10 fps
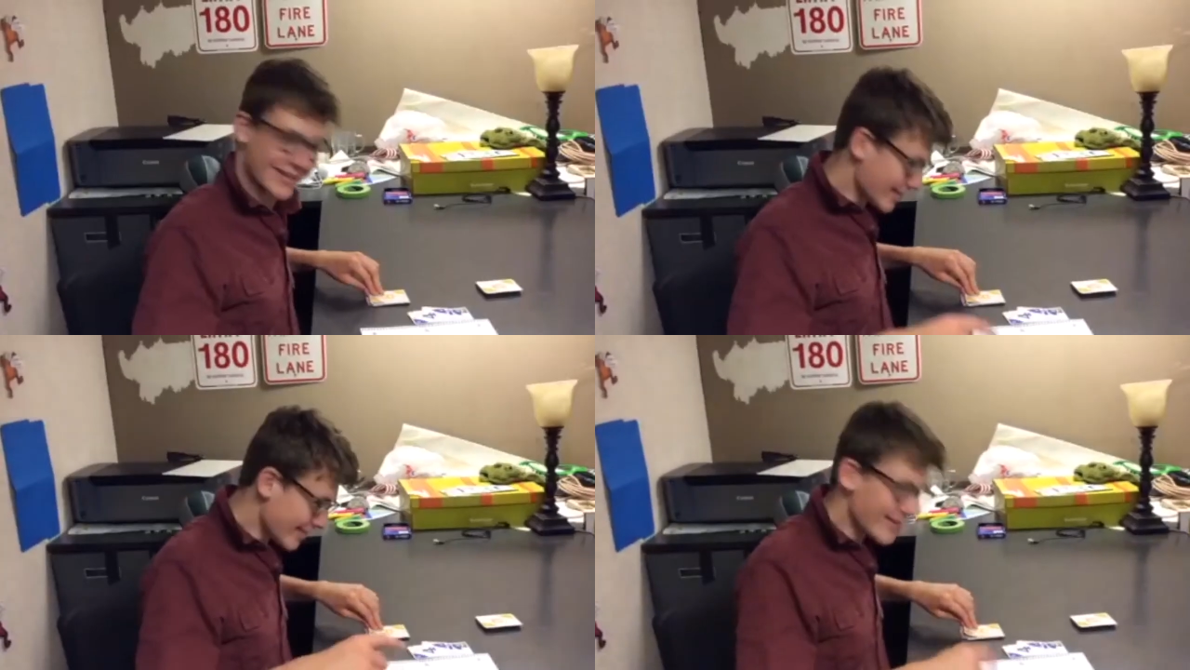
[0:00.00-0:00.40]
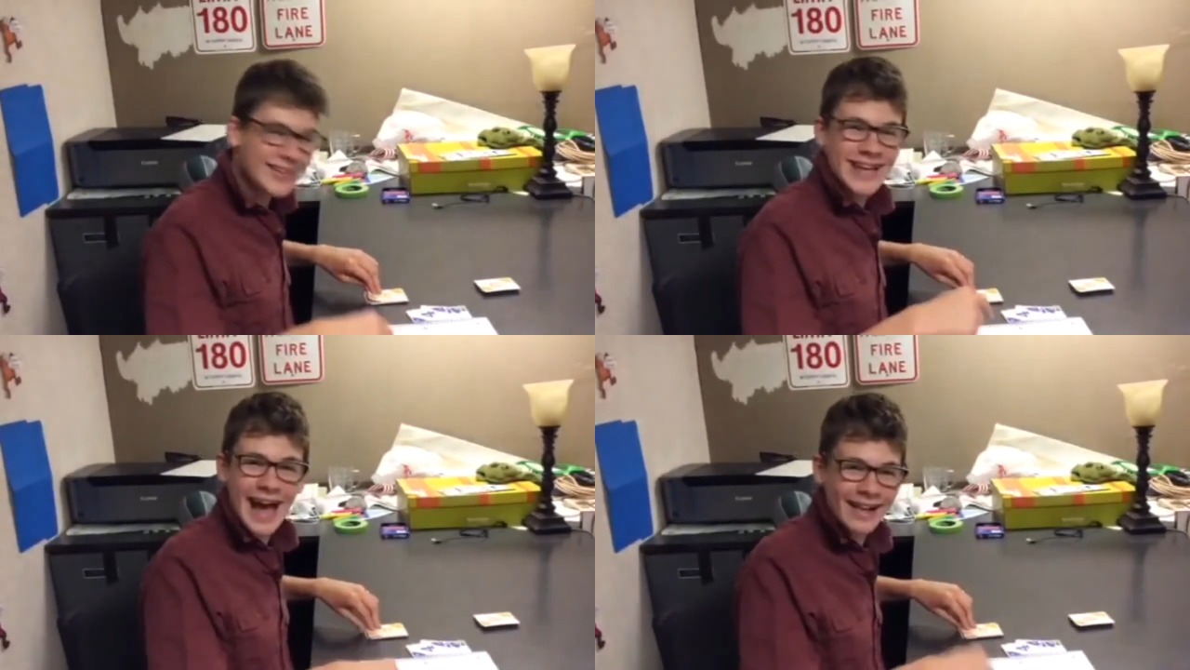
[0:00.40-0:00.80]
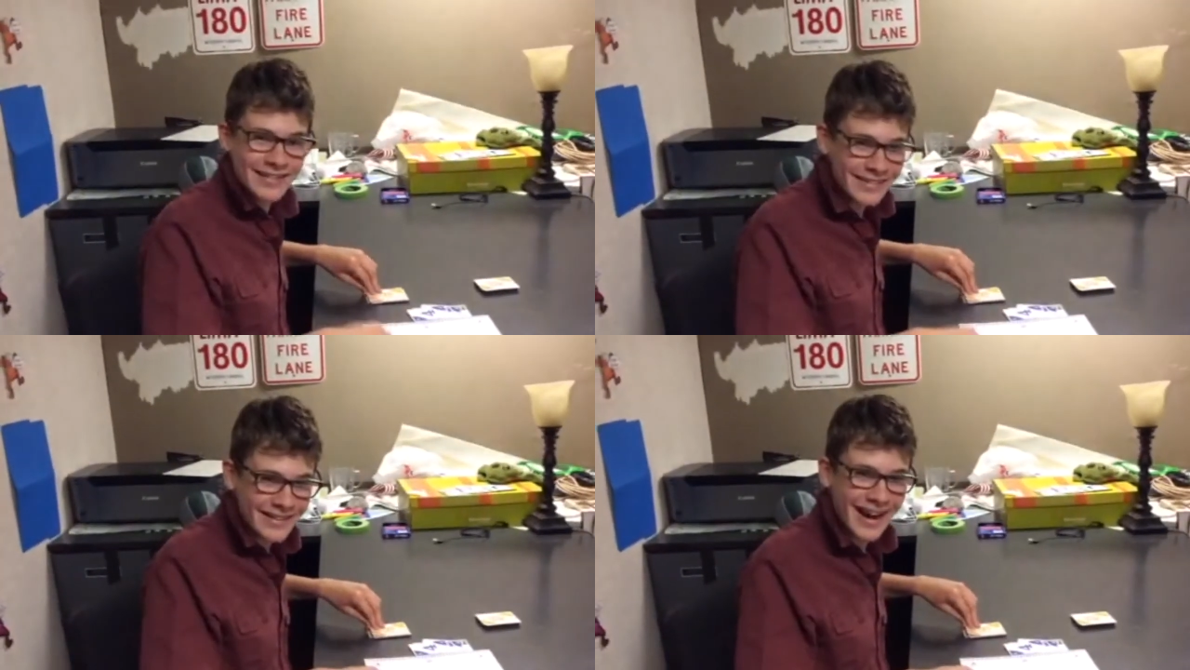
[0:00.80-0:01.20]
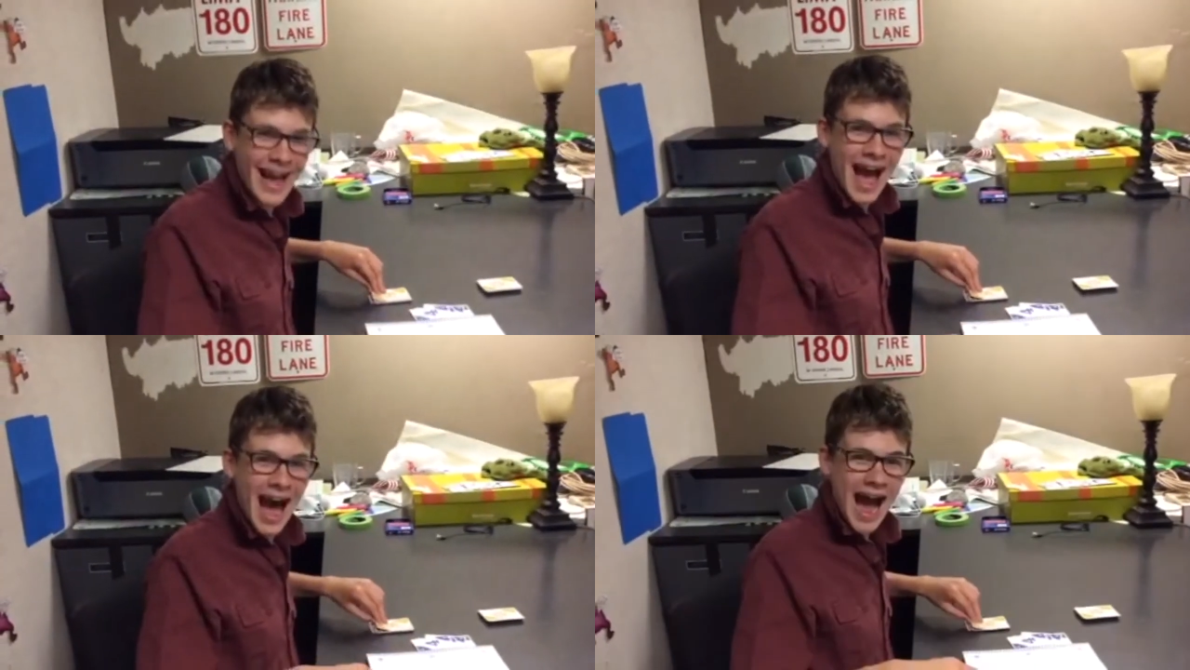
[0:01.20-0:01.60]
Look, Tyler,
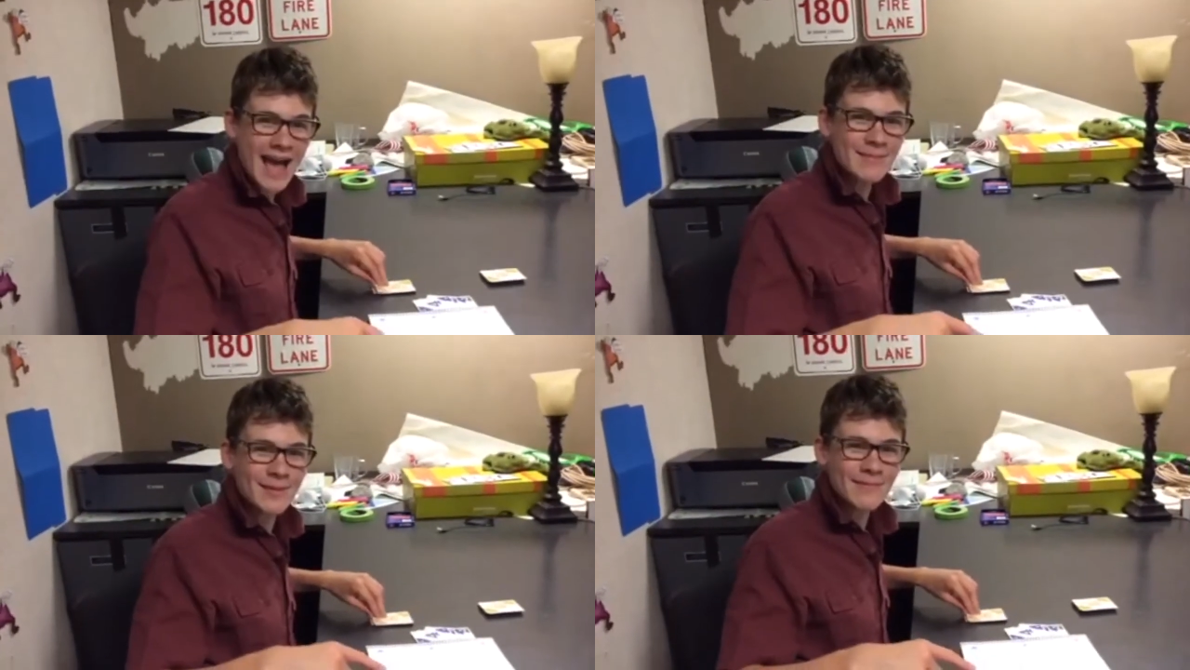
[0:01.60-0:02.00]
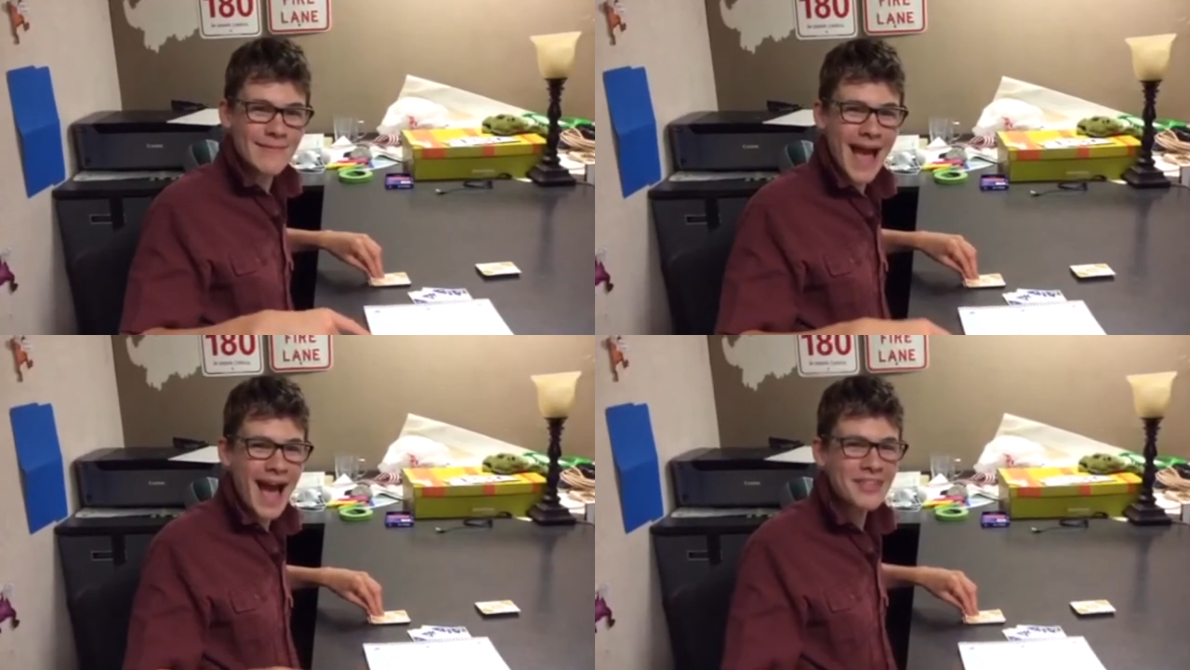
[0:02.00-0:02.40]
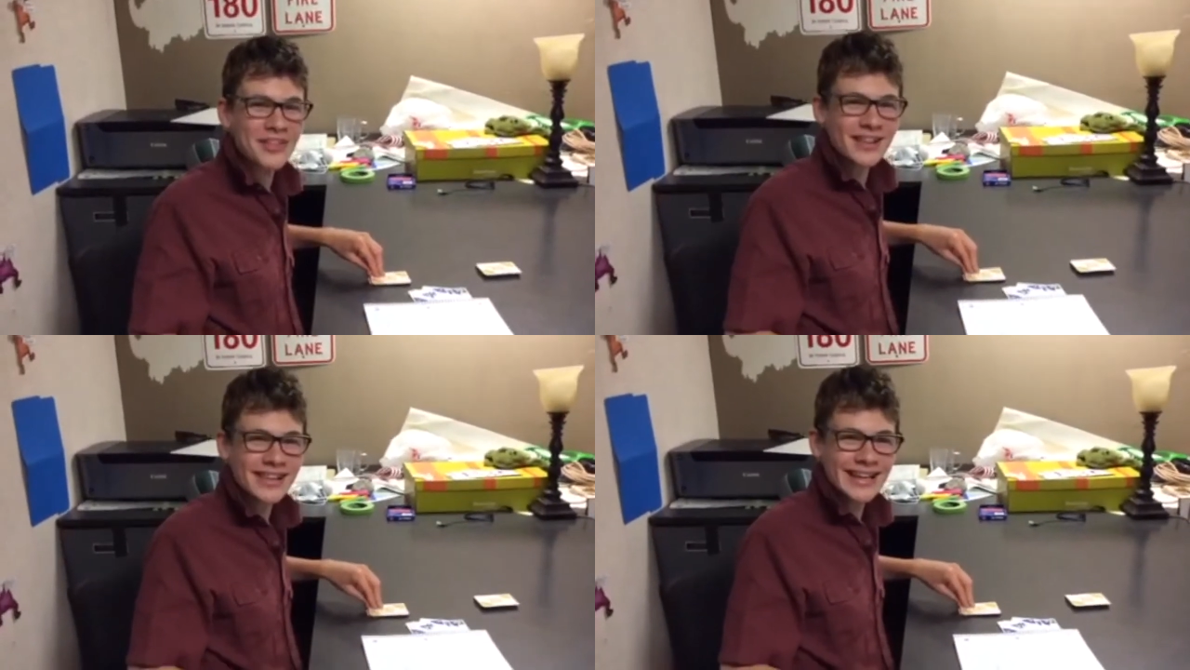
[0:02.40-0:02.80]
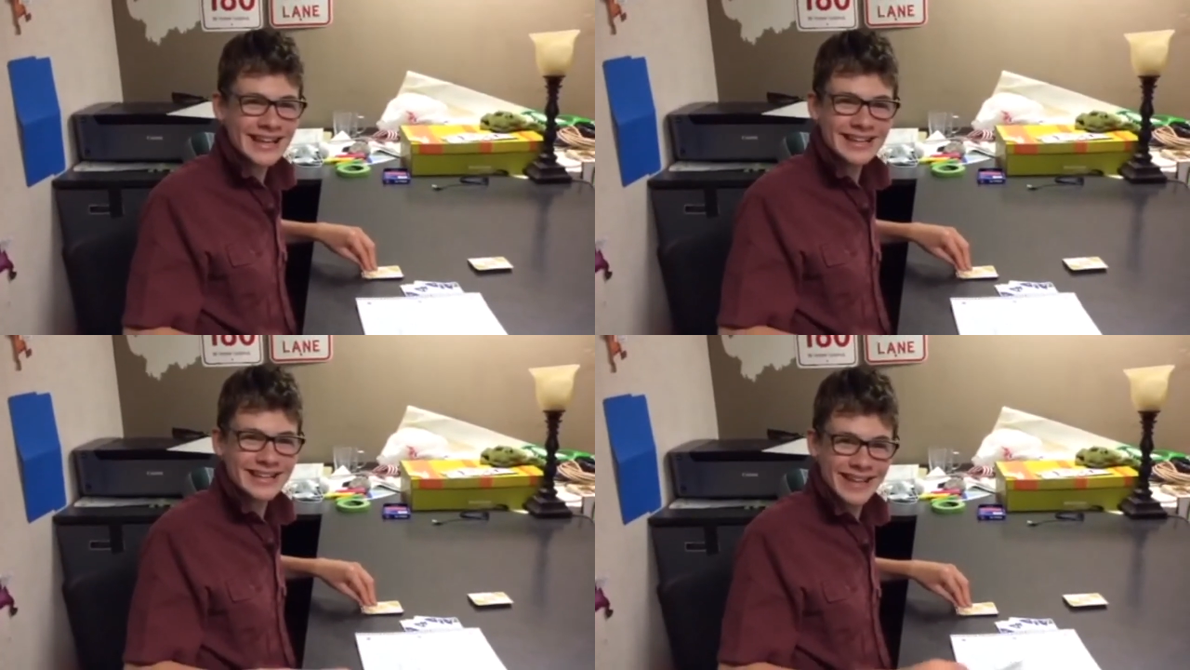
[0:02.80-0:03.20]
I'm a math
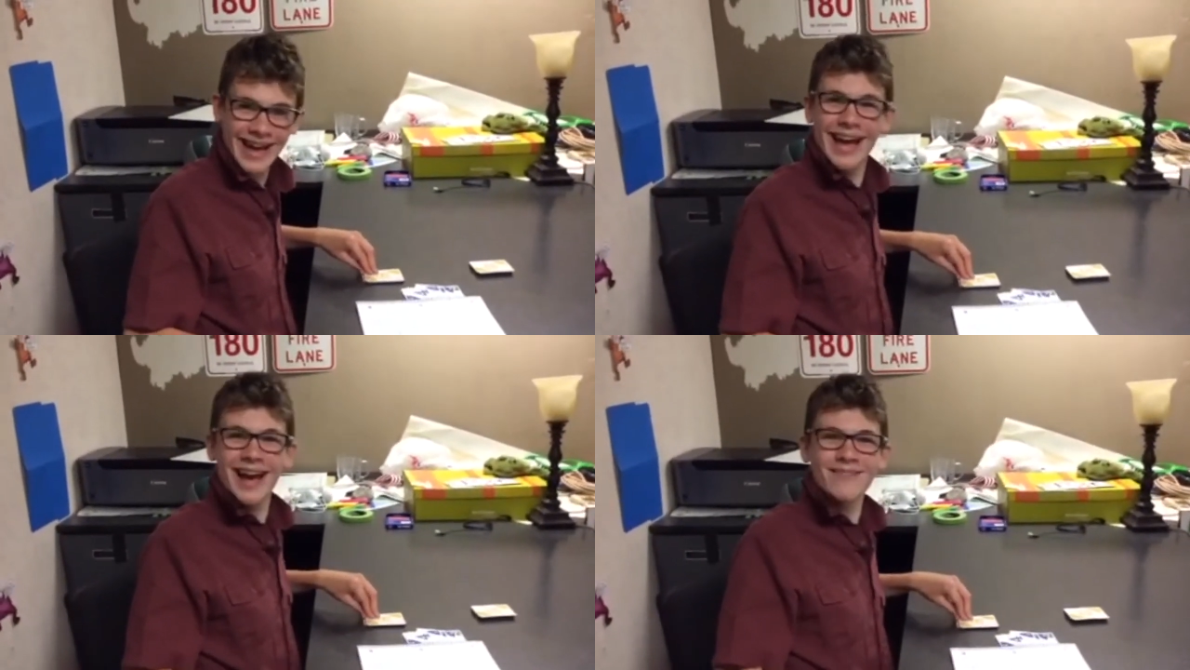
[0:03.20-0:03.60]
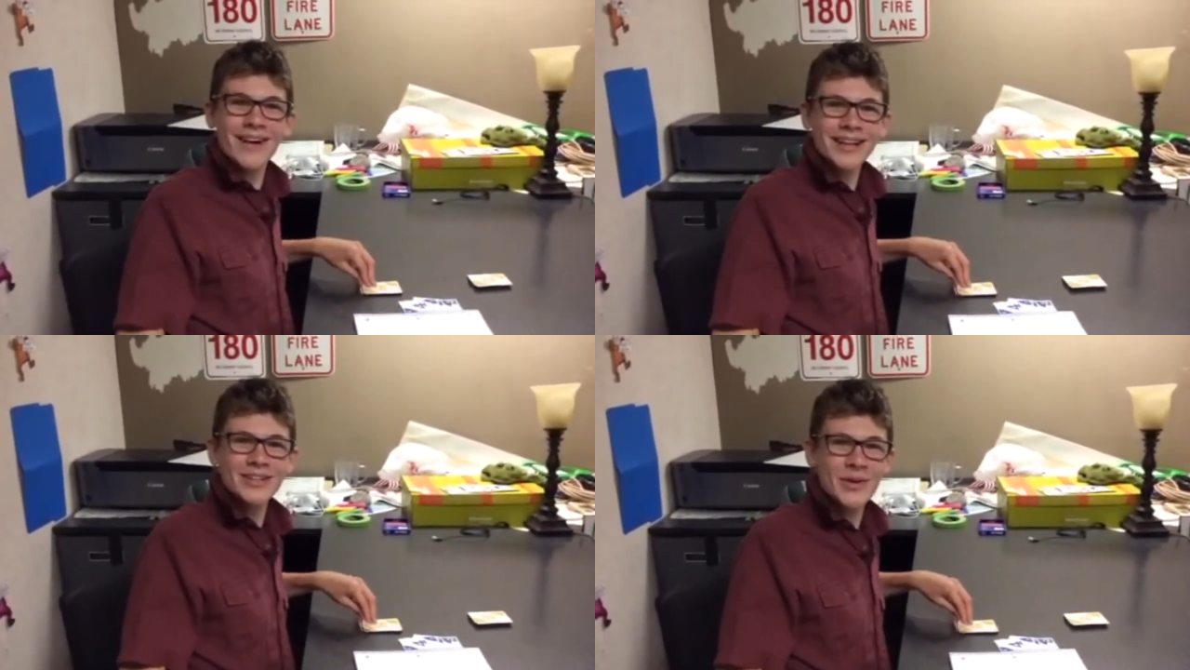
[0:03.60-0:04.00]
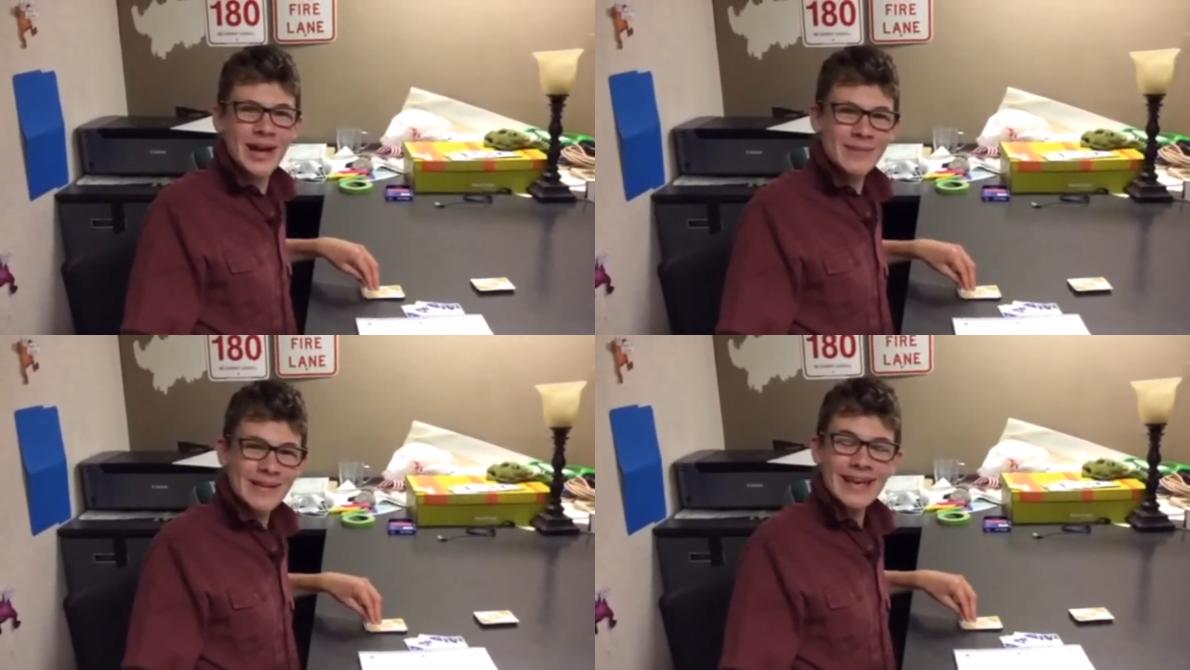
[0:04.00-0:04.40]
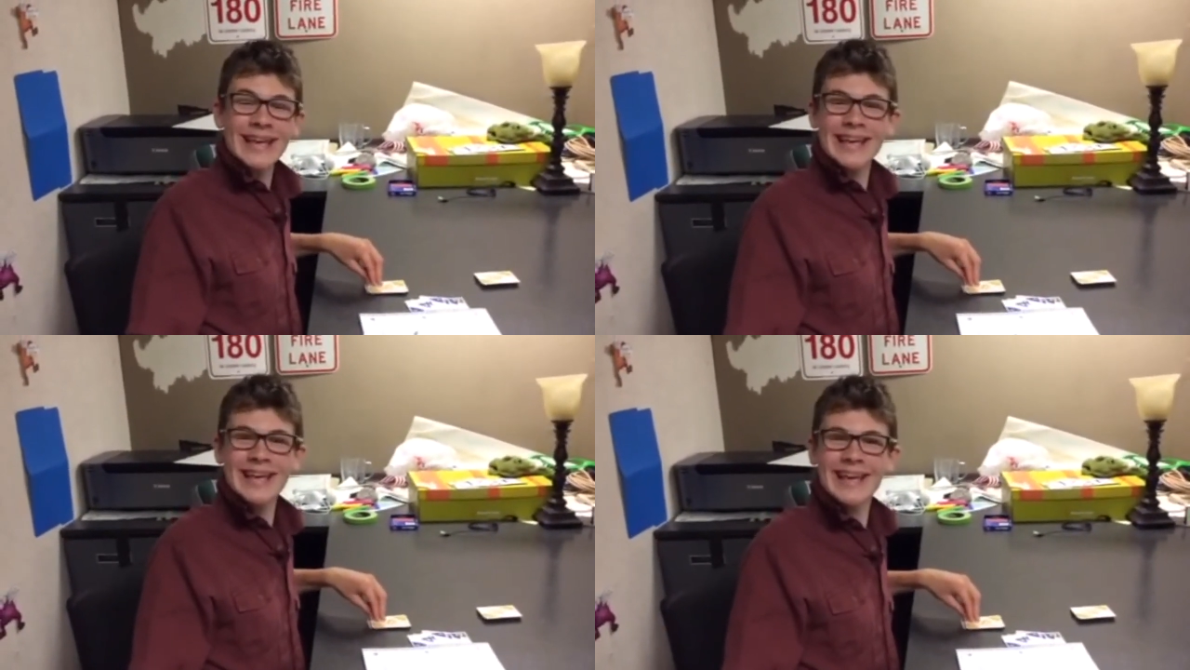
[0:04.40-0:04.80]
elite. Want to join
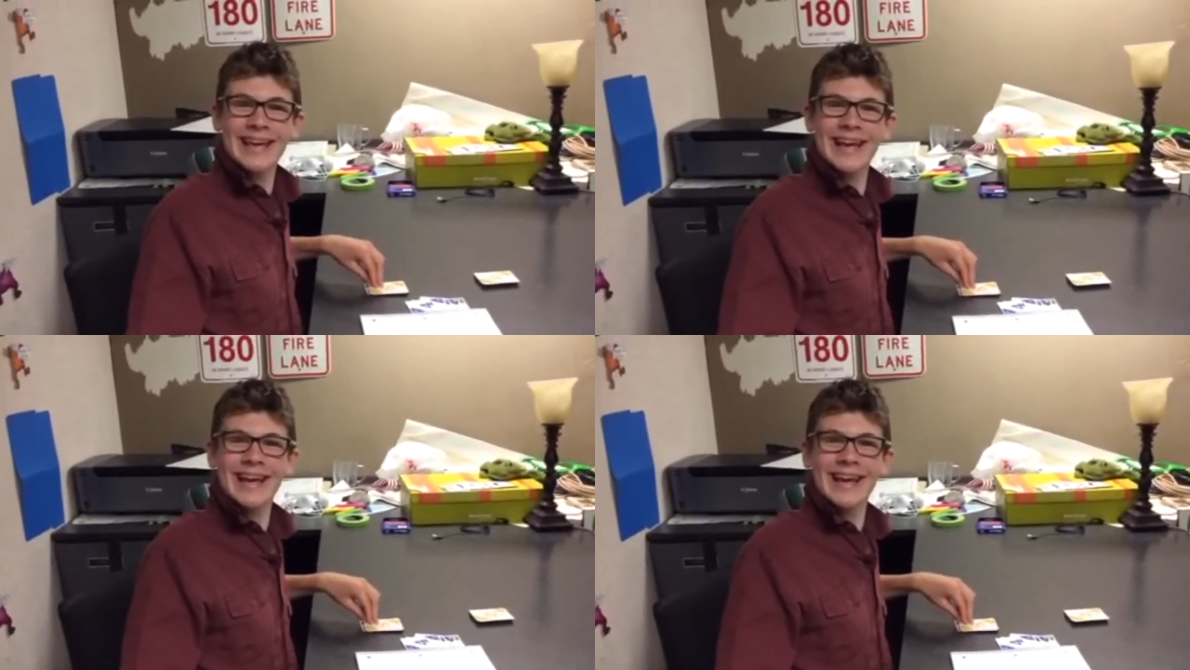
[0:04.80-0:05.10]
me?